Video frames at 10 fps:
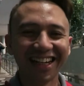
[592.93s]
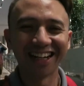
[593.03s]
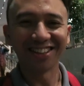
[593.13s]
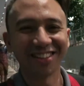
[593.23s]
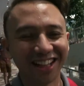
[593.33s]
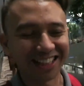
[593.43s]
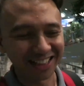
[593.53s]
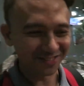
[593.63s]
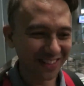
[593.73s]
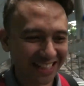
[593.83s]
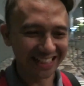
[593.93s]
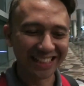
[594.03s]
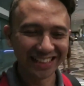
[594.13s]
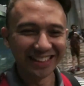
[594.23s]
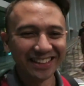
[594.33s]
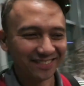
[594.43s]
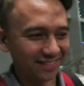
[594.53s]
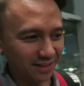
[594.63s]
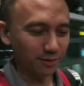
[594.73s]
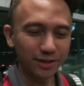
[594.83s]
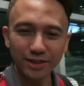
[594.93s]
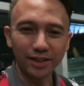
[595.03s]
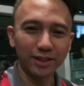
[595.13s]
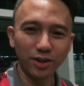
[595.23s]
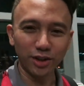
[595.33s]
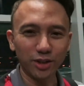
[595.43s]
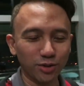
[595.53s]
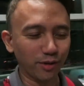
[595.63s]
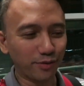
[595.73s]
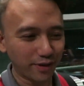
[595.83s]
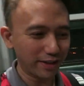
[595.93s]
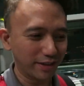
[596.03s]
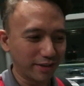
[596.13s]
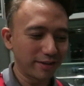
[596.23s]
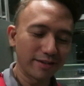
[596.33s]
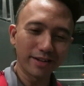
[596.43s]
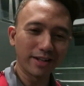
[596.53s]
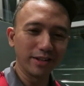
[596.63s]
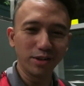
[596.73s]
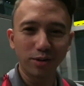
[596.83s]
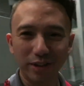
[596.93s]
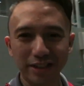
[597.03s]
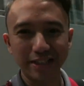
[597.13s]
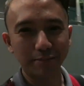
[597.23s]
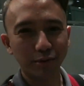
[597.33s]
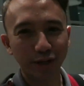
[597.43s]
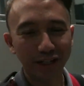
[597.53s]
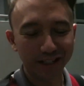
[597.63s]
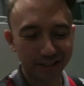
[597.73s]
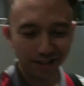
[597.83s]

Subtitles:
I thought I can make it. because I was talking to a friend there. I didn't know that the boarding is